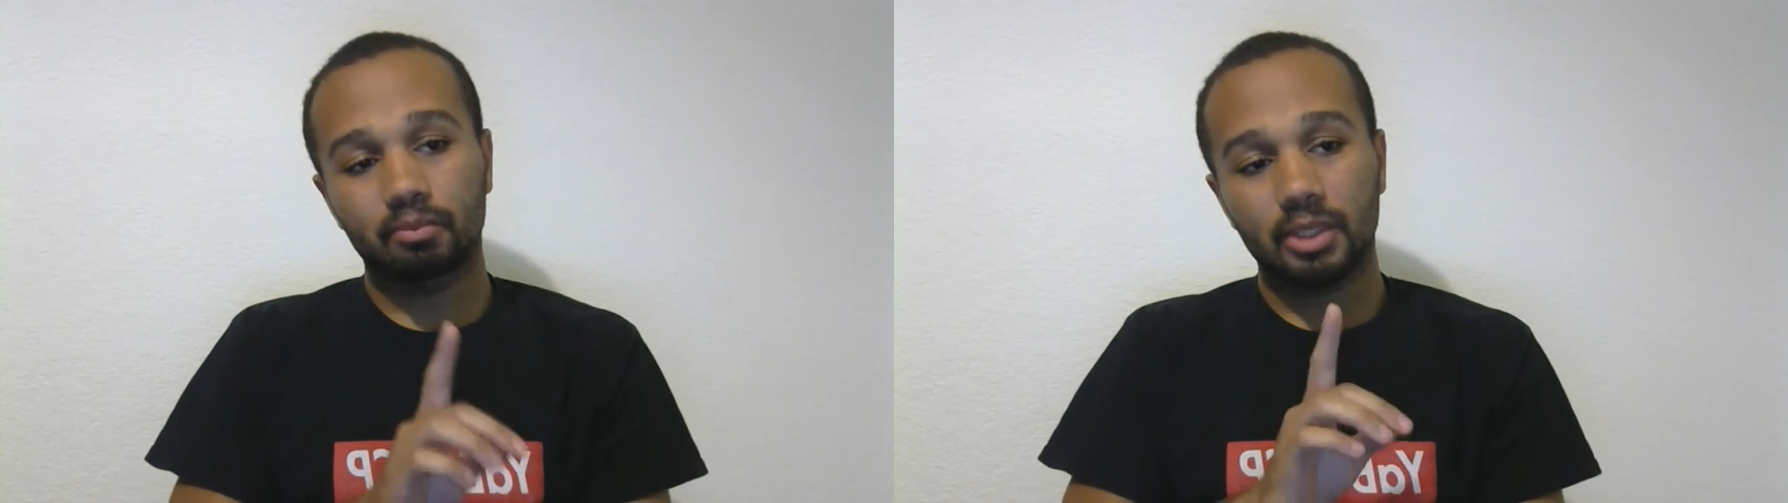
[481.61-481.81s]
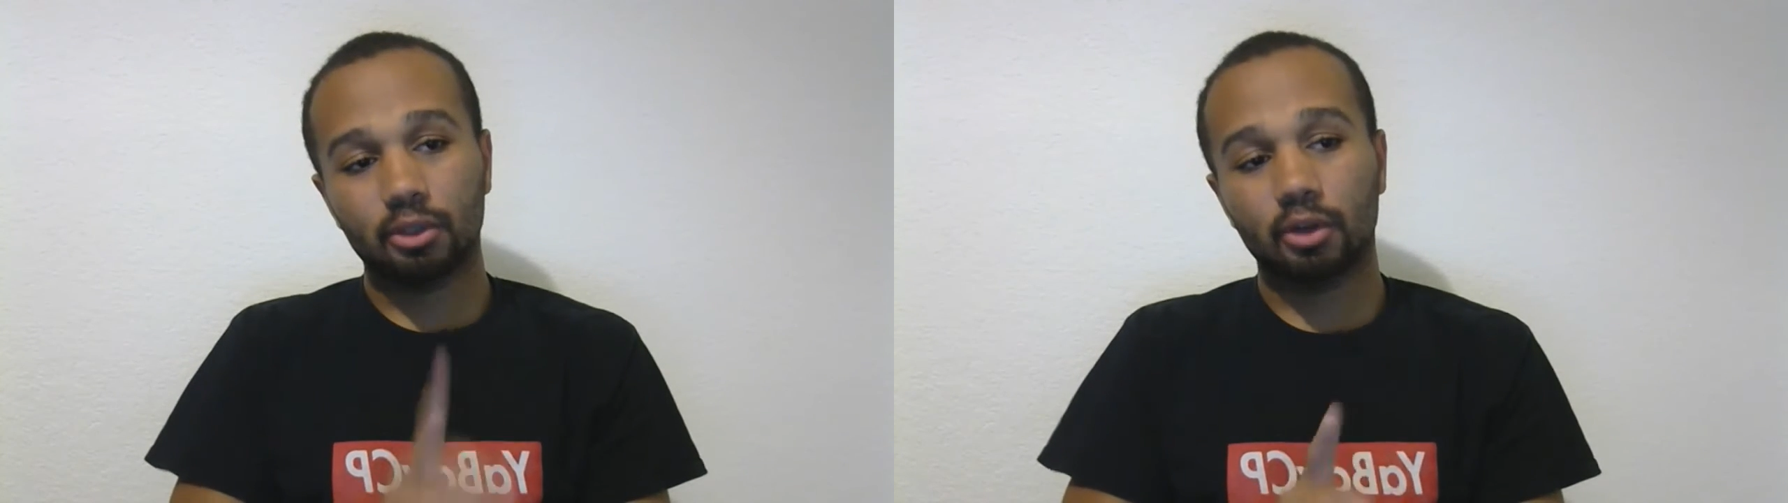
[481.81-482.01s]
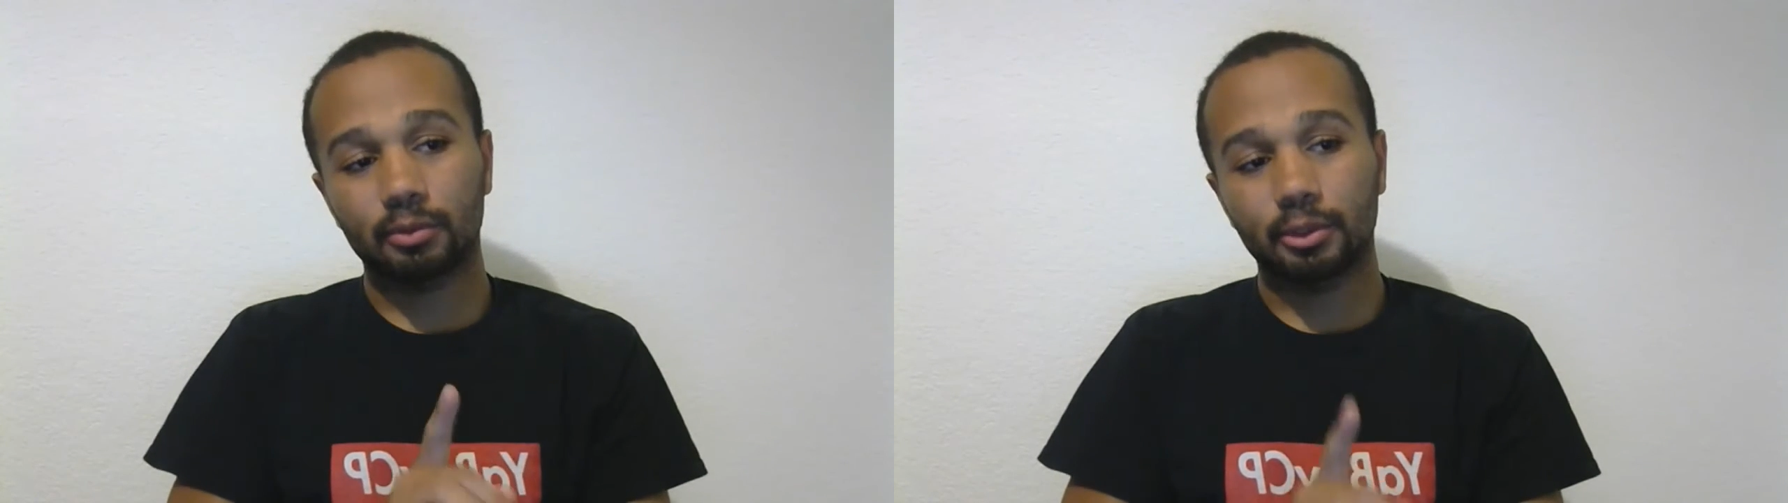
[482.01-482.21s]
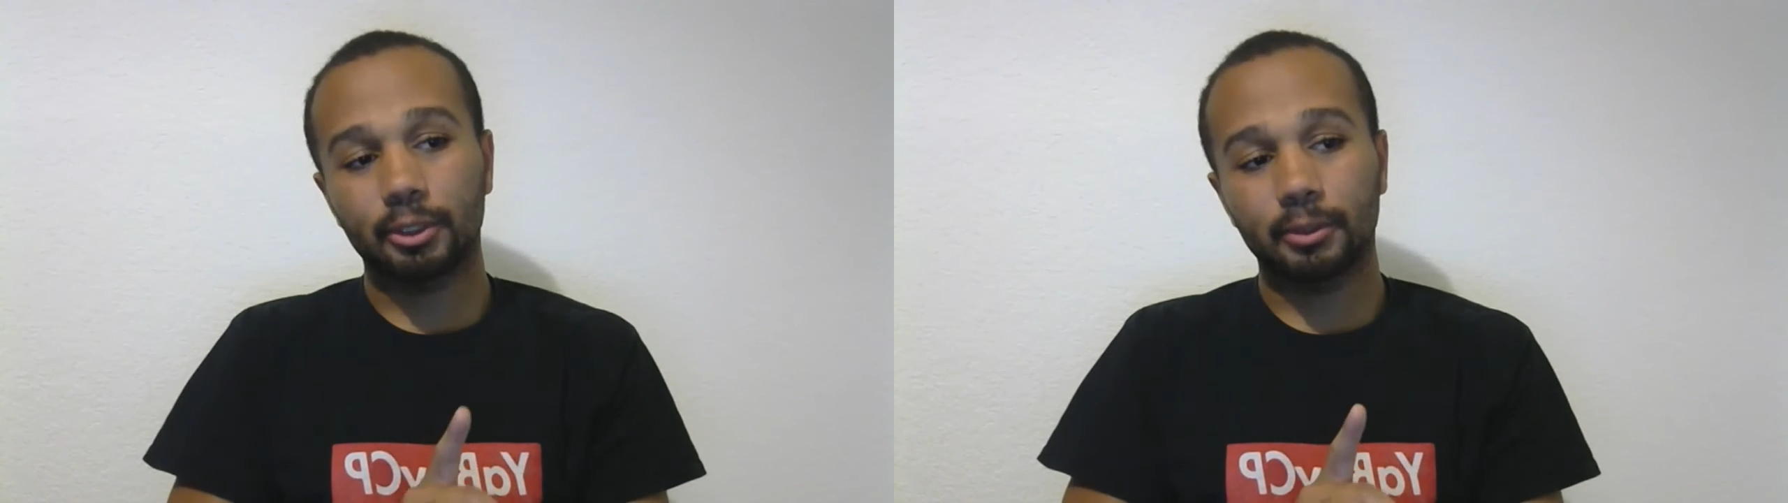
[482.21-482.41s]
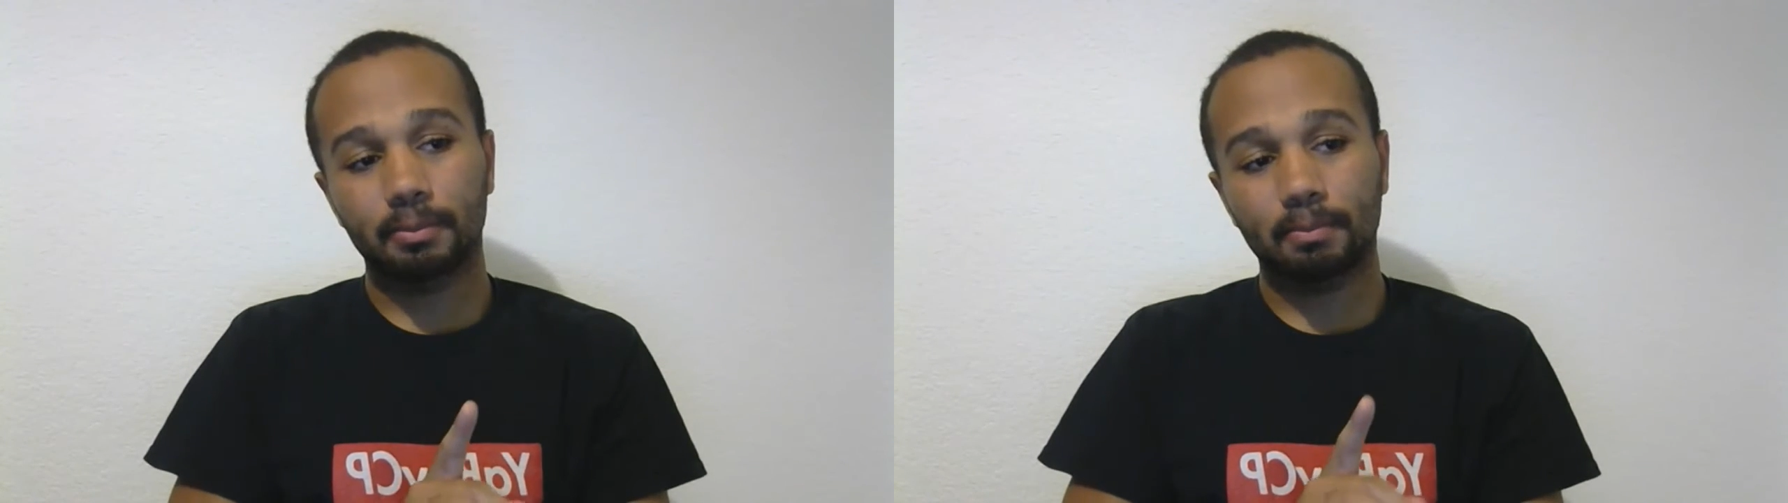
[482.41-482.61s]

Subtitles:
sophomore year.